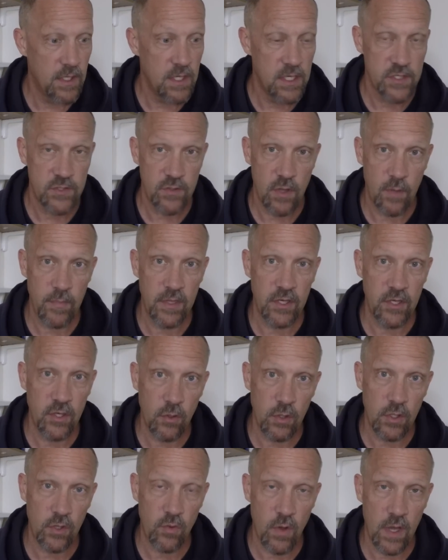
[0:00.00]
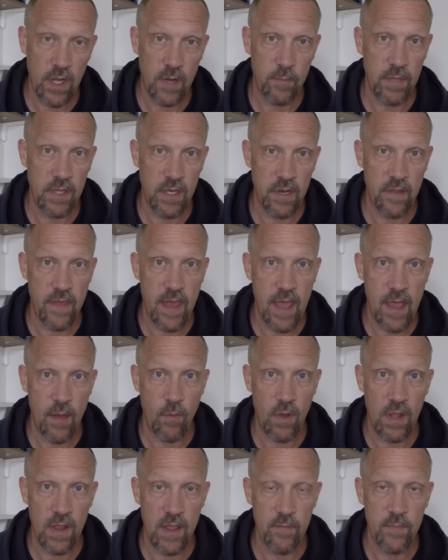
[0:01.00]
So I've been doing quite a bit of that
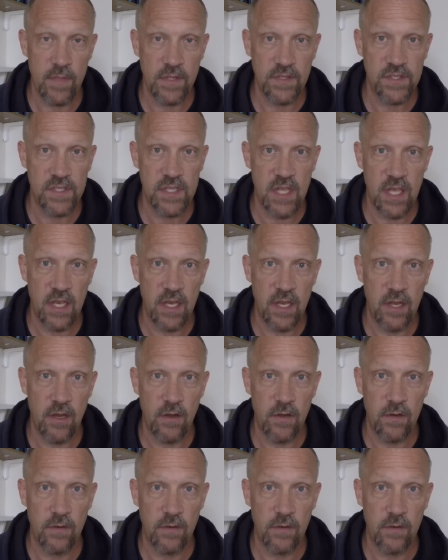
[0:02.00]
while I've been staying here,